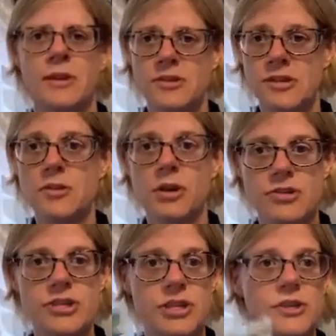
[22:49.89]
you can still
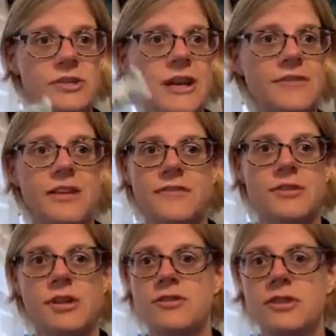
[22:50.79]
consciously choose to have it if
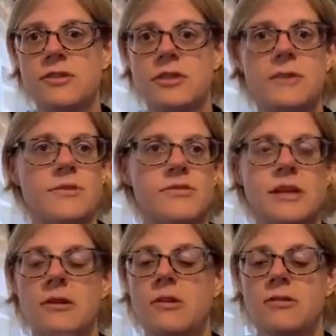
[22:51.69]
you so choose to. I'm not
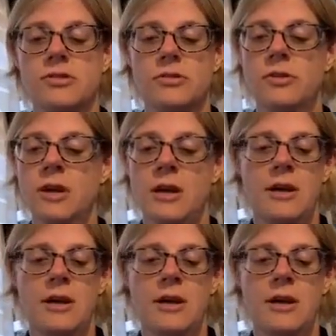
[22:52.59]
saying not at all.